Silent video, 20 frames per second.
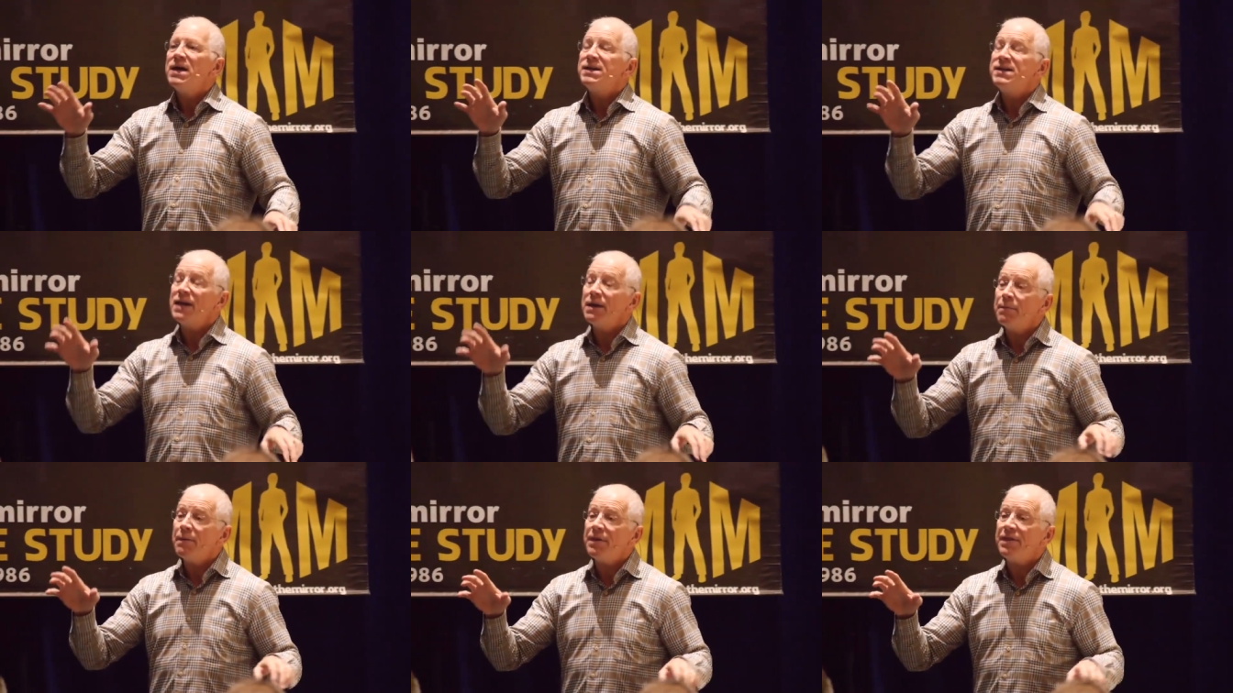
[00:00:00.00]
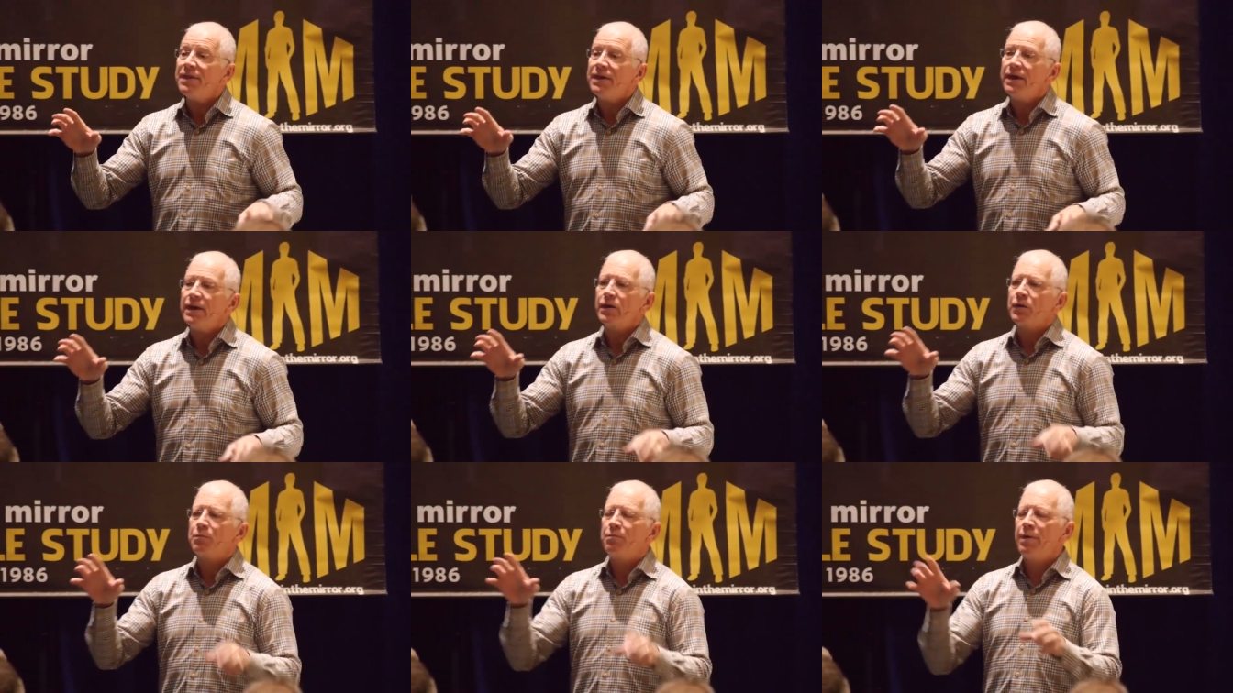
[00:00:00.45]

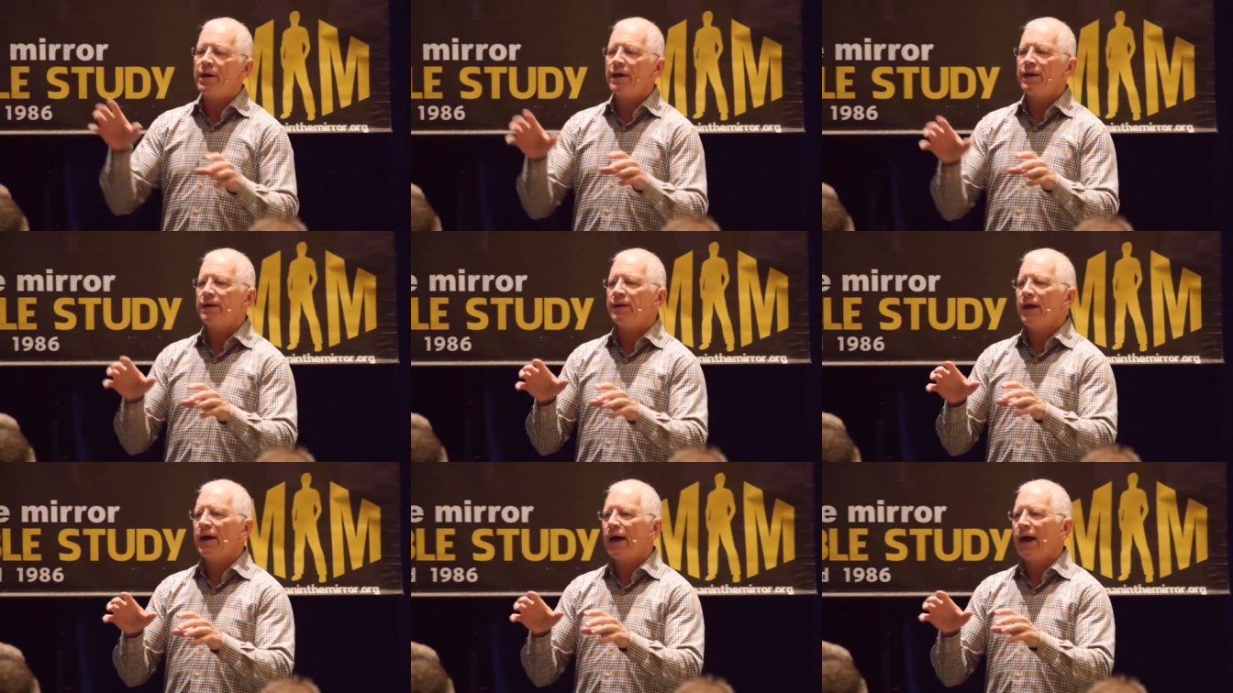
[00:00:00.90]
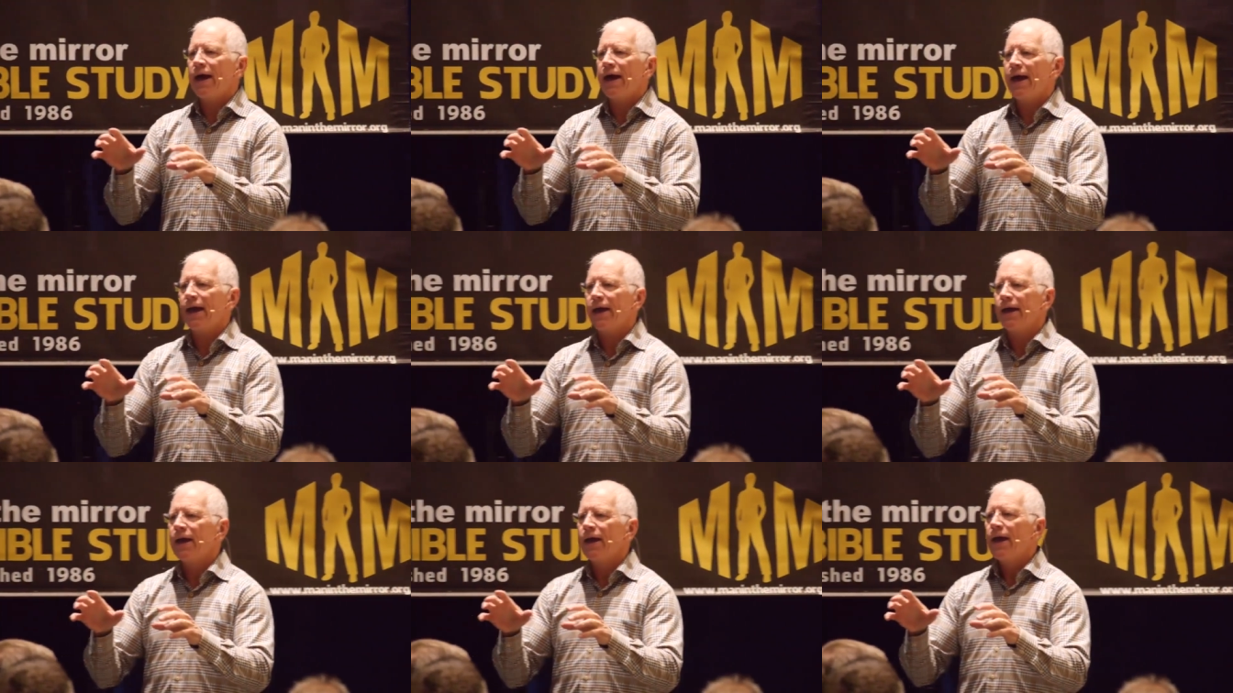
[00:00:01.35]
Timothy has been
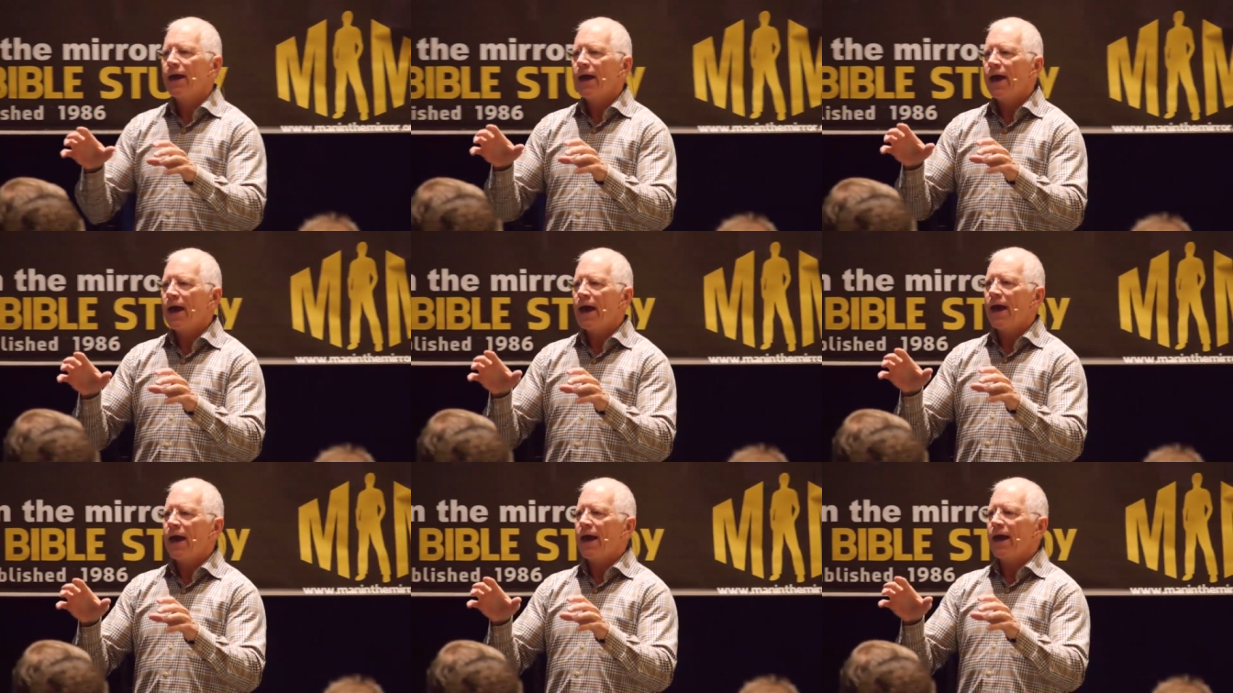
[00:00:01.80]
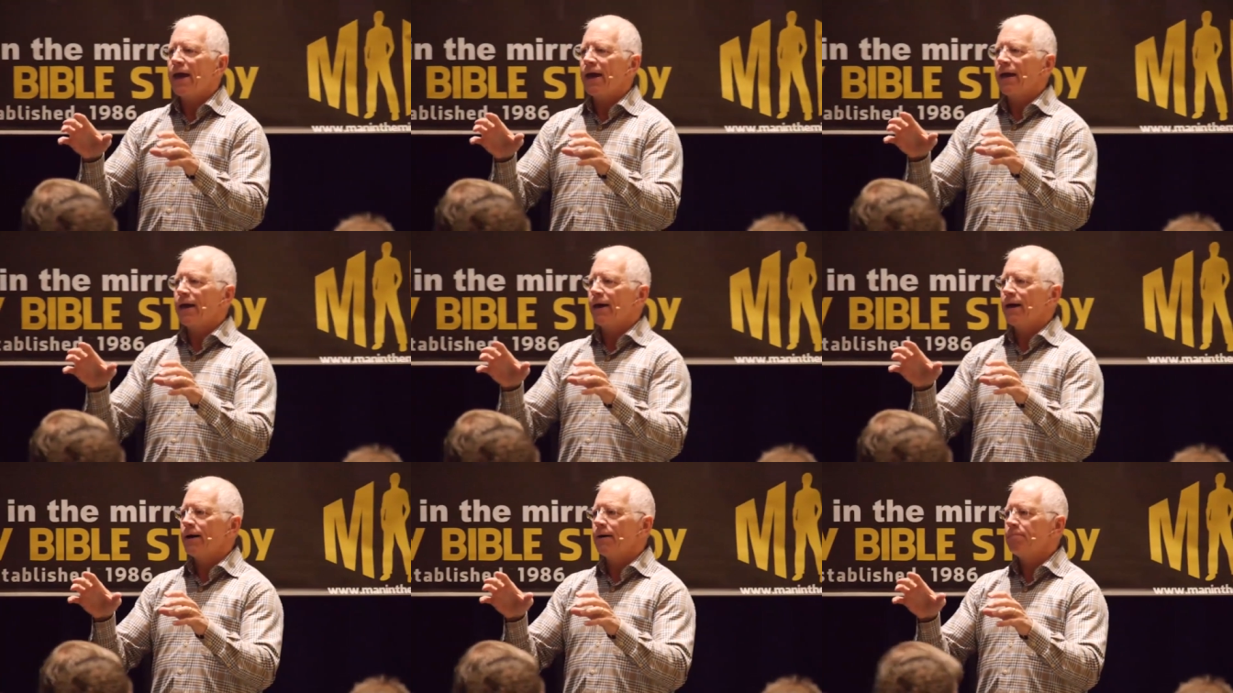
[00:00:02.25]
a,
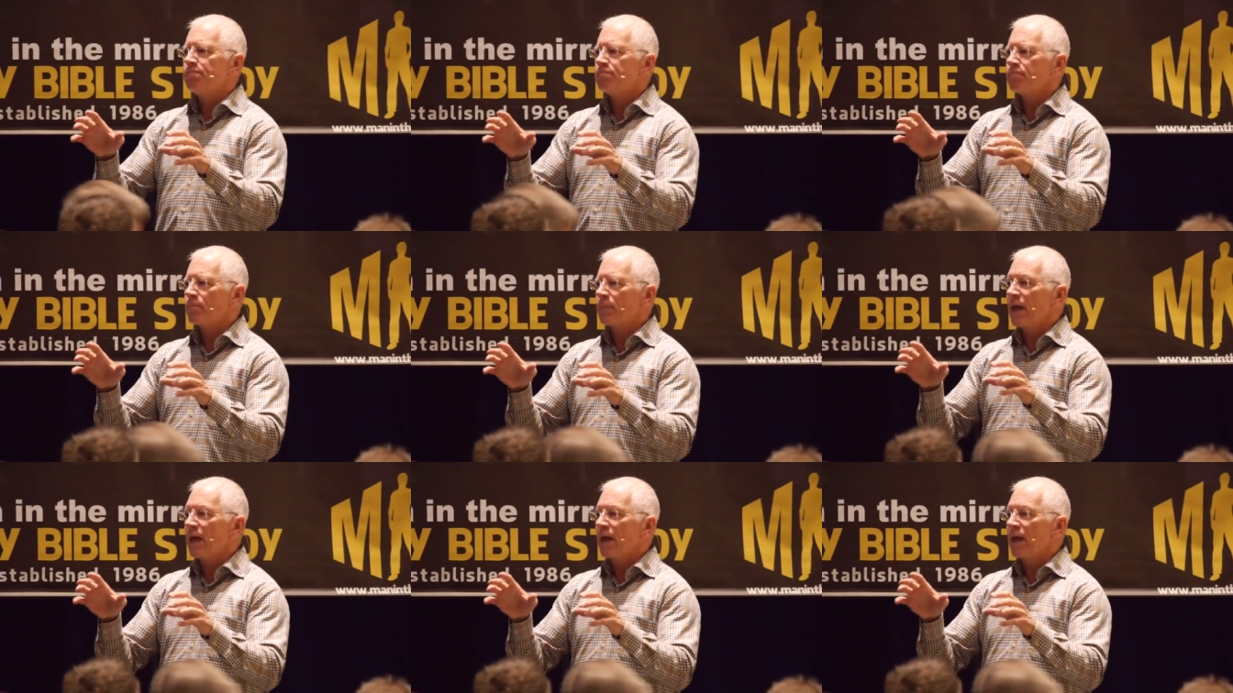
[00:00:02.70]
a, uh,